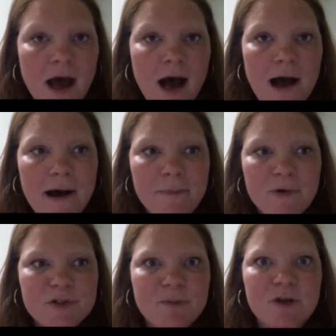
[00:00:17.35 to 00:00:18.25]

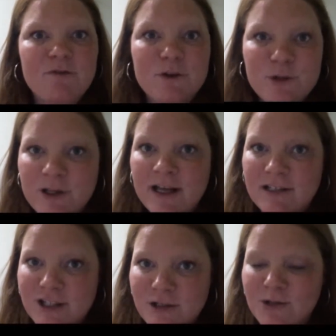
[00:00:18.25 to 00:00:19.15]
There was some confusion
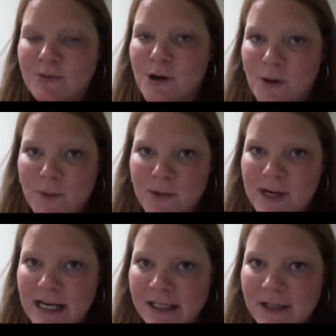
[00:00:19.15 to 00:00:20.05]
last year, so we're hoping
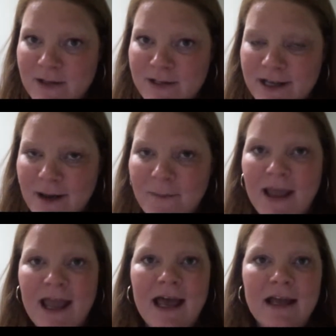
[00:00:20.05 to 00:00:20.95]
we can clear this up.
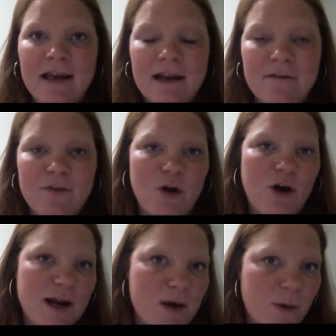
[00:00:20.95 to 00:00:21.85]
And if
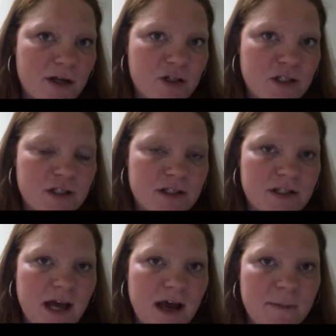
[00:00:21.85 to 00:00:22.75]
there are any
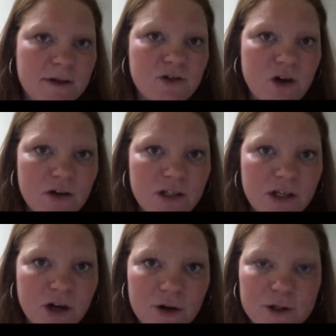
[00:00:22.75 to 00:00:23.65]
questions, I strongly
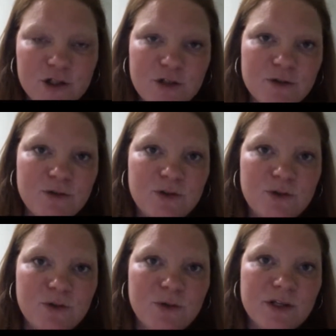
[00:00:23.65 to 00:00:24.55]
encourage you
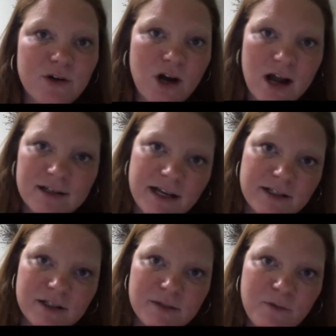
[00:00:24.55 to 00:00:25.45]
to either
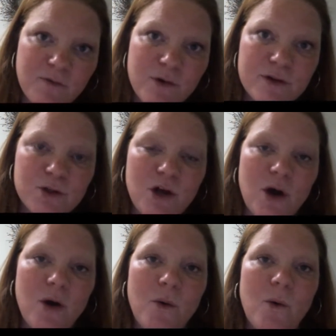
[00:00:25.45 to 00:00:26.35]
contact us before the
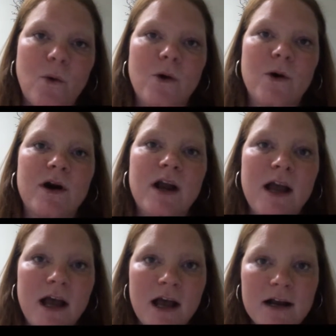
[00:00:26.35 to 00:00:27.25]
show or
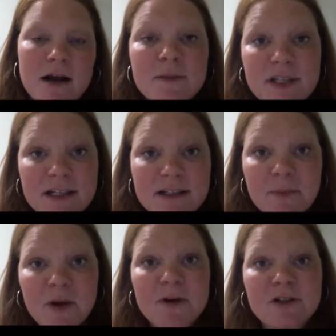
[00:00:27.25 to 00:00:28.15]
come see us
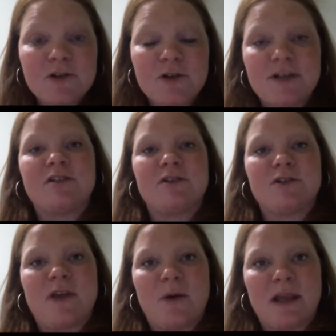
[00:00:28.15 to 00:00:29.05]
up at registration
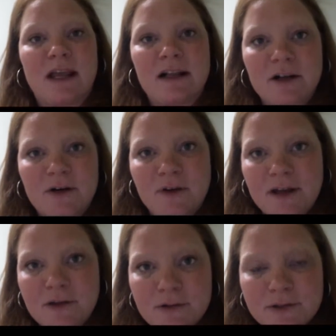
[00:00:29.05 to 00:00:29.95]
so that we can
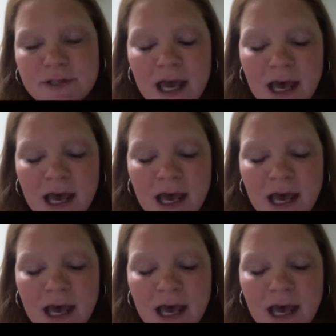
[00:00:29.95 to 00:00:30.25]
clarify those.